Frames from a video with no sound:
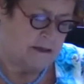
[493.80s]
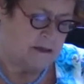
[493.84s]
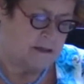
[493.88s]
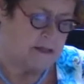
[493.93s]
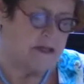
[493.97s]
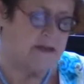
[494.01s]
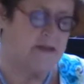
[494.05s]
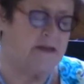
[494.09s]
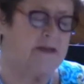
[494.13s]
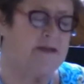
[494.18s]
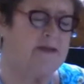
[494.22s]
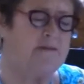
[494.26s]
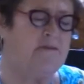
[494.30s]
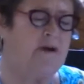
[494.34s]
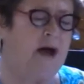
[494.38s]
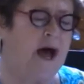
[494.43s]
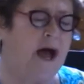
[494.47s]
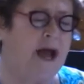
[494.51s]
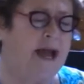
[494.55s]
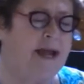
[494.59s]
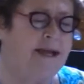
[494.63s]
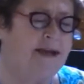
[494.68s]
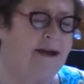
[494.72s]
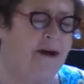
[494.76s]
to the
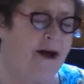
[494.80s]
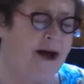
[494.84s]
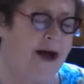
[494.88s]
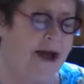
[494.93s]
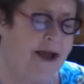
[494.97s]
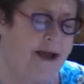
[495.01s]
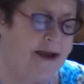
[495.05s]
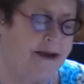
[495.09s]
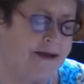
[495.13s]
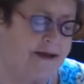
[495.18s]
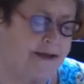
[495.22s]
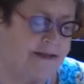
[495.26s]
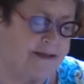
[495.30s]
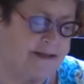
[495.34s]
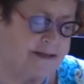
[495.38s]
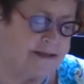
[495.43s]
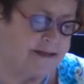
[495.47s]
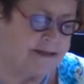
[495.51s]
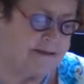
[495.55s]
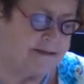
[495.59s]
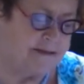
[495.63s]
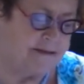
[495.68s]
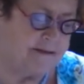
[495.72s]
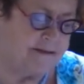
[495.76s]
divine guidance
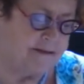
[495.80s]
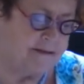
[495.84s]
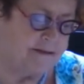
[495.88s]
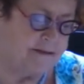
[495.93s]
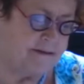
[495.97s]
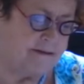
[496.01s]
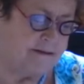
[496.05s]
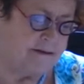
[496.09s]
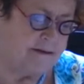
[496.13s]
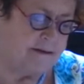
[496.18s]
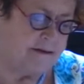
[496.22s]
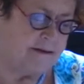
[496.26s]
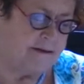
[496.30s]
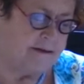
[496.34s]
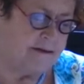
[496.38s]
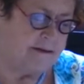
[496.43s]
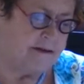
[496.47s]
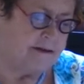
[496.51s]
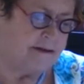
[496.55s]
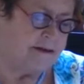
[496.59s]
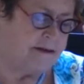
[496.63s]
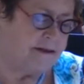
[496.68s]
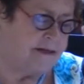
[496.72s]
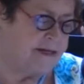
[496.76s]

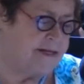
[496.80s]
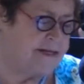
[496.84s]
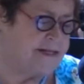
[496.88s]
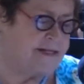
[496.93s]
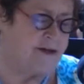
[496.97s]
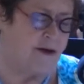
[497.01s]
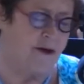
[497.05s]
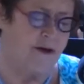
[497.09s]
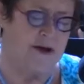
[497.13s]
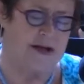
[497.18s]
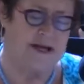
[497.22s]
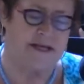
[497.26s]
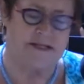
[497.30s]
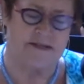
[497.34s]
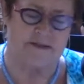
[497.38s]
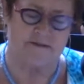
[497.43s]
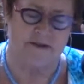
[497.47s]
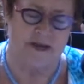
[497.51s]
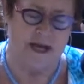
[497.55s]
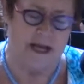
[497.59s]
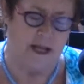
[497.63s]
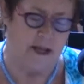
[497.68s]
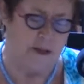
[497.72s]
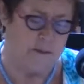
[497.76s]
that is always
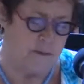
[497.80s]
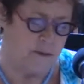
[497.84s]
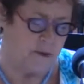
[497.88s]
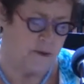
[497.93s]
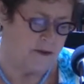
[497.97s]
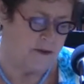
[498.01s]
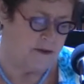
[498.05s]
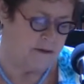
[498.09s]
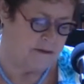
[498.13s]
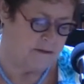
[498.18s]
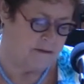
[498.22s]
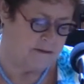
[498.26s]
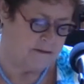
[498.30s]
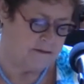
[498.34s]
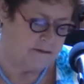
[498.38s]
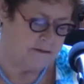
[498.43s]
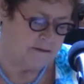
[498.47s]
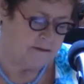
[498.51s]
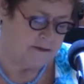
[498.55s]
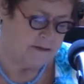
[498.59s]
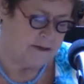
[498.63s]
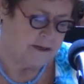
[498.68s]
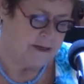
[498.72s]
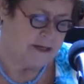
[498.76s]
available,
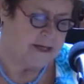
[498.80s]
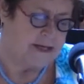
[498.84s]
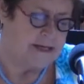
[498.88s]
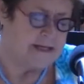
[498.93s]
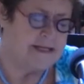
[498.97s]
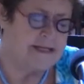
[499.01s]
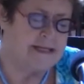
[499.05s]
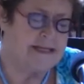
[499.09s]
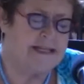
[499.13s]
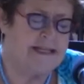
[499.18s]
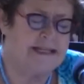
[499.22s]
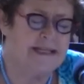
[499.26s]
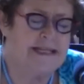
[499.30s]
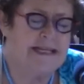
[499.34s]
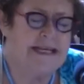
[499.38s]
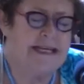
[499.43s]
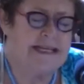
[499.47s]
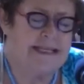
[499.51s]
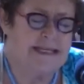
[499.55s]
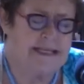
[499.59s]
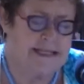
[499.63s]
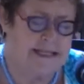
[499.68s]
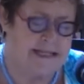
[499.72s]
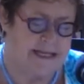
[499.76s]
to
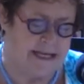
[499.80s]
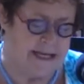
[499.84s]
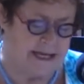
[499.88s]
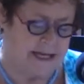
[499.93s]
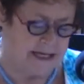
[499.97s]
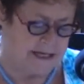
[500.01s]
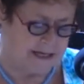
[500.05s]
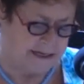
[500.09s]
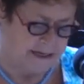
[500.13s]
listen.